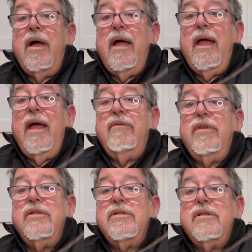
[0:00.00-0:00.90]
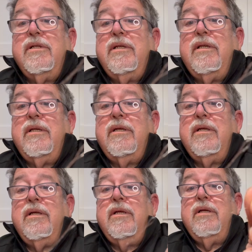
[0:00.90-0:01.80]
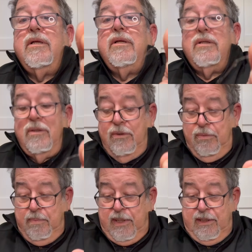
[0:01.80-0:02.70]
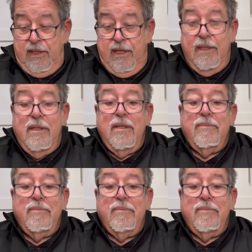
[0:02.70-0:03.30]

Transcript: I have this little loop on the end.